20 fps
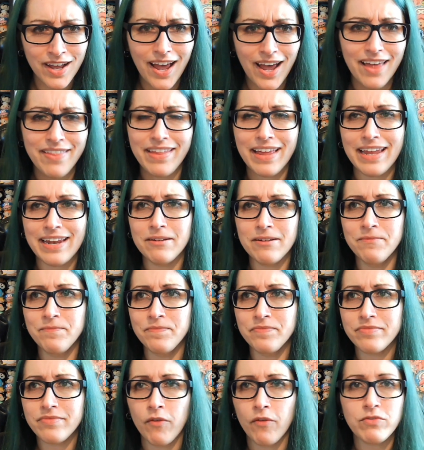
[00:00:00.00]
And then,
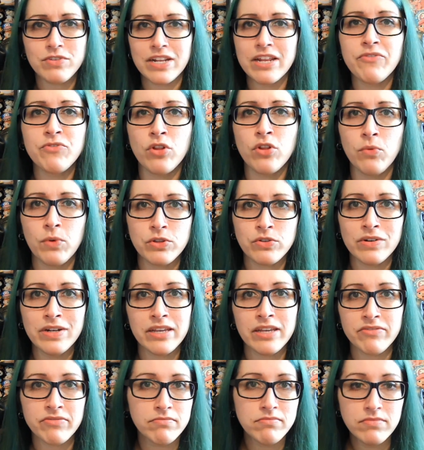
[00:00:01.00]
obviously, if you don't want to
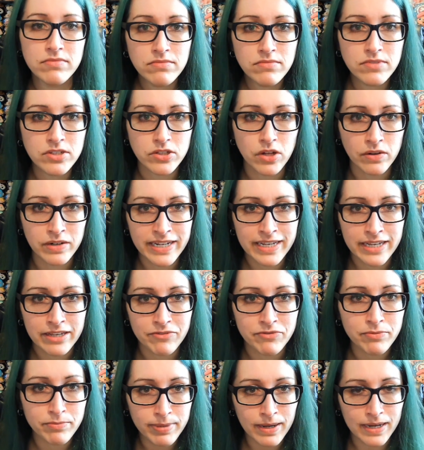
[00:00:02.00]
leave, you don't
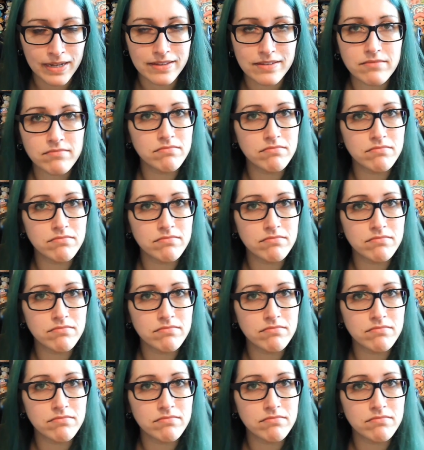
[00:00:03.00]
leave. But